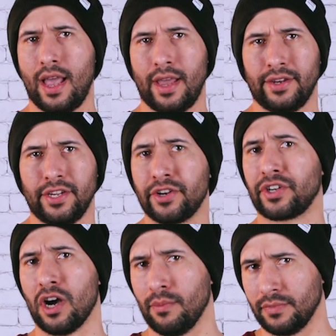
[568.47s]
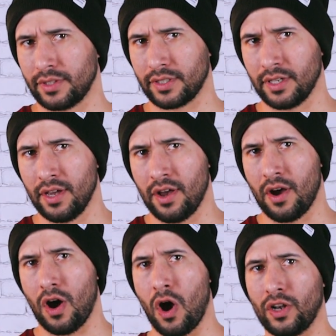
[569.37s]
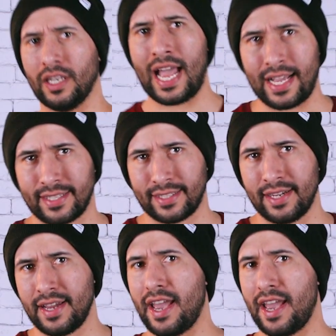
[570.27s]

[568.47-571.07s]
And here comes our last